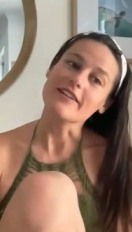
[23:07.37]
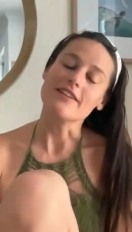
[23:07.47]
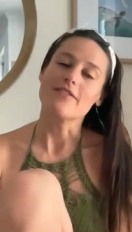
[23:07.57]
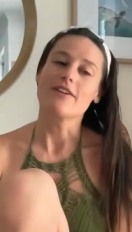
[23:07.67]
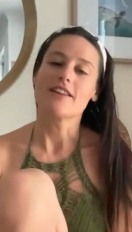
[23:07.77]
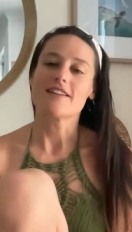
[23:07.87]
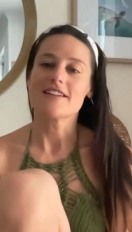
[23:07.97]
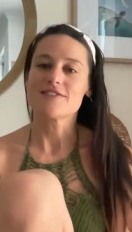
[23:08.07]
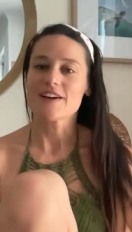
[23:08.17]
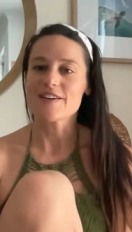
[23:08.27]
and
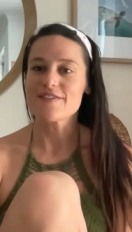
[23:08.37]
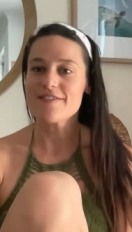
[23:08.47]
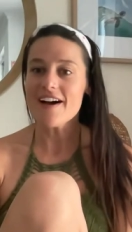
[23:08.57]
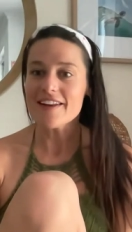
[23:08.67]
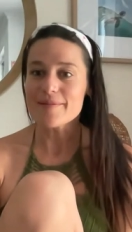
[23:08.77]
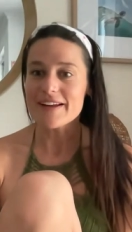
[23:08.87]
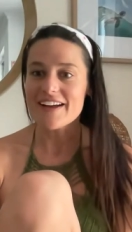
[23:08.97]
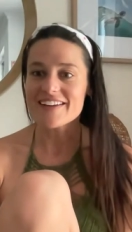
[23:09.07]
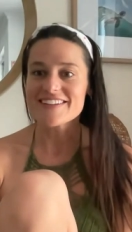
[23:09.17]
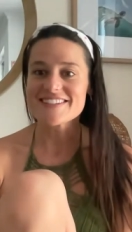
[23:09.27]
it's very fun
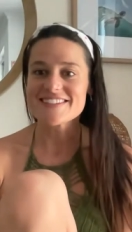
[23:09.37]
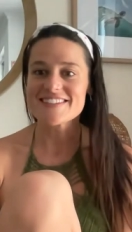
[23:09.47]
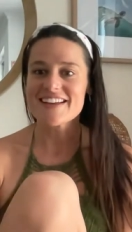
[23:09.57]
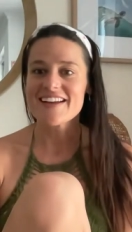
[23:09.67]
because